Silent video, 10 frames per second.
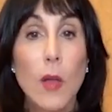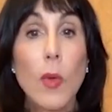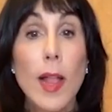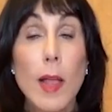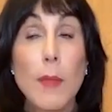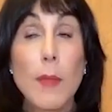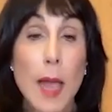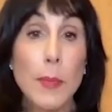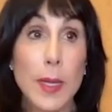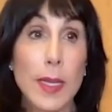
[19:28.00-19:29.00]
well, I'm
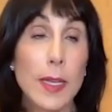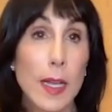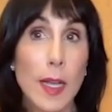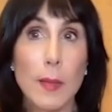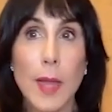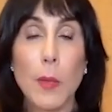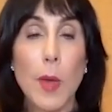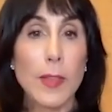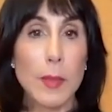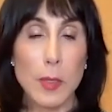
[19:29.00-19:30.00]
happy. Um, I
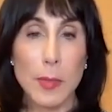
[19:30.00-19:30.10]
want them